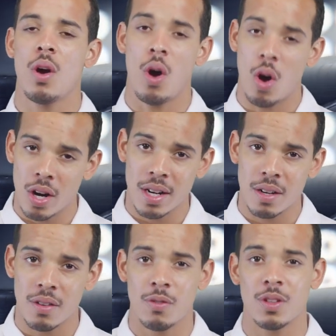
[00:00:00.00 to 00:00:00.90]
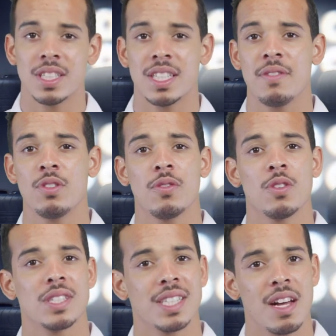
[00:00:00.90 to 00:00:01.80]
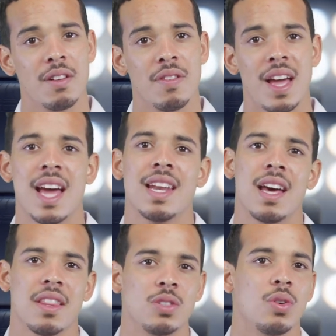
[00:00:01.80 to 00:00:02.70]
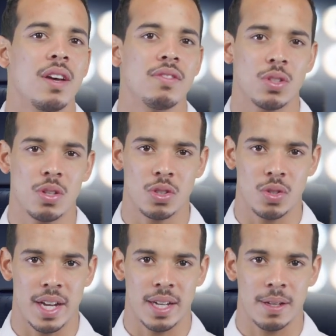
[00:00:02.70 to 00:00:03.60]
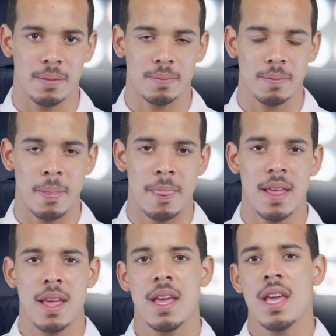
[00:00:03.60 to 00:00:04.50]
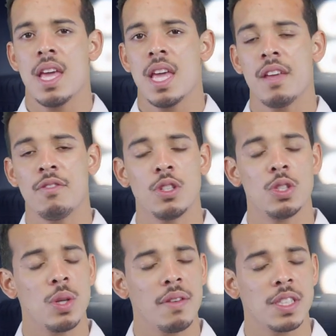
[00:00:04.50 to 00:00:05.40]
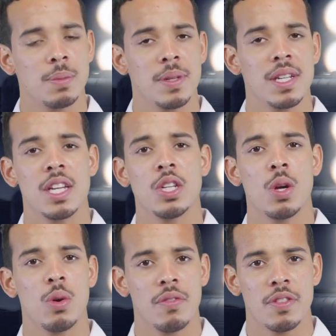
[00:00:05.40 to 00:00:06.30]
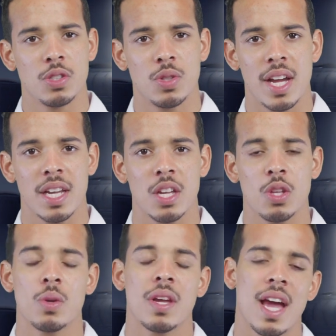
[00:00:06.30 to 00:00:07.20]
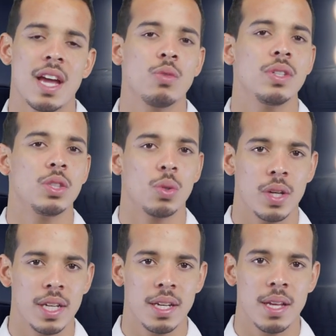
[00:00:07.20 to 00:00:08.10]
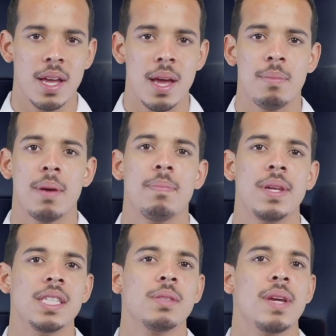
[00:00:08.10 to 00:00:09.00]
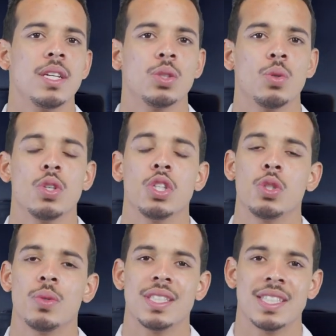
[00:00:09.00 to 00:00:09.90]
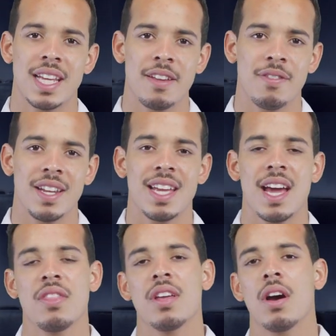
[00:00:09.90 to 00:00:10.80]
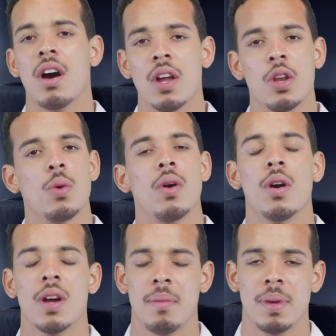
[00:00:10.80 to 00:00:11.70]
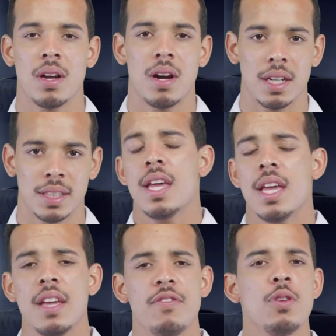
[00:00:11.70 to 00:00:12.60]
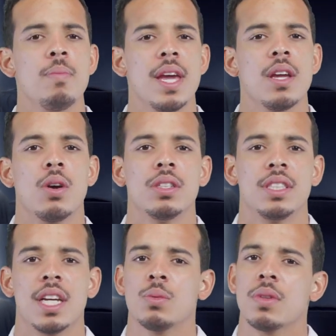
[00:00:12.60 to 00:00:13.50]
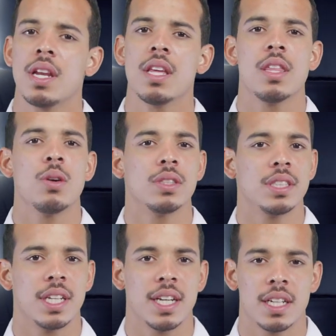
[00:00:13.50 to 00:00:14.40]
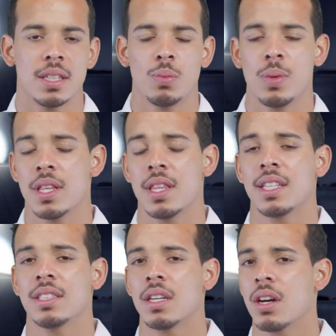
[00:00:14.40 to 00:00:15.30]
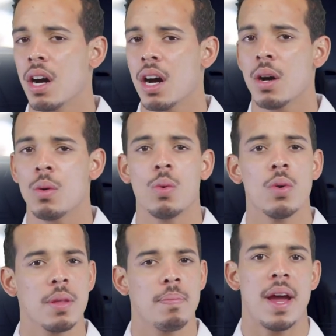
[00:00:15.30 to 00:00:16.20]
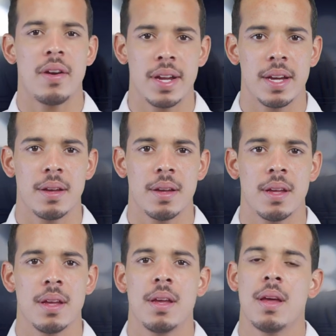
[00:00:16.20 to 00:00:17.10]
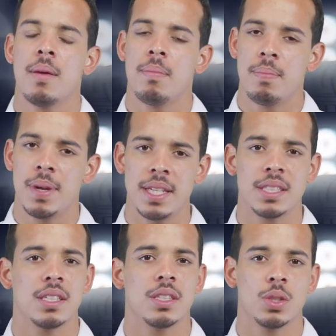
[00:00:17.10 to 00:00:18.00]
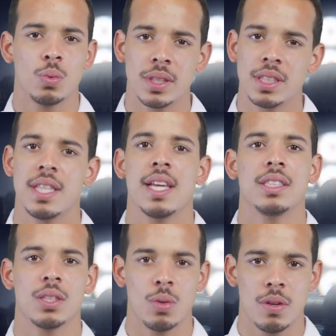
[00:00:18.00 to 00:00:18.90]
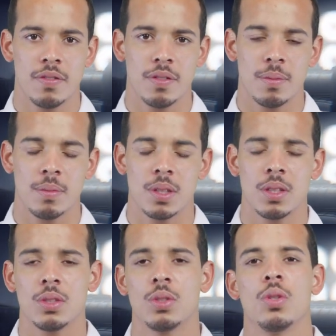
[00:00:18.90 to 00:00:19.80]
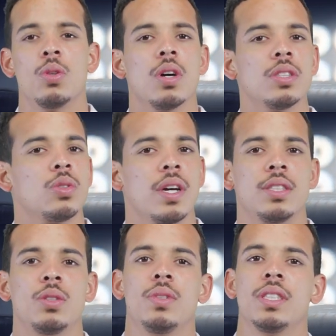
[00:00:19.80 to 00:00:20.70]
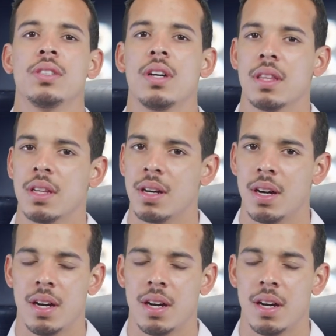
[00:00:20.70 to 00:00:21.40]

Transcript: on for the safety of yourself and other drivers on track. If you do have a spin and you go off the track, you can rejoin, but please make sure you do it safely and there are no oncoming cars. If you make contact with anything on circuit, whether that's a car or the barrier, please switch the engine off. Do not try to restart the car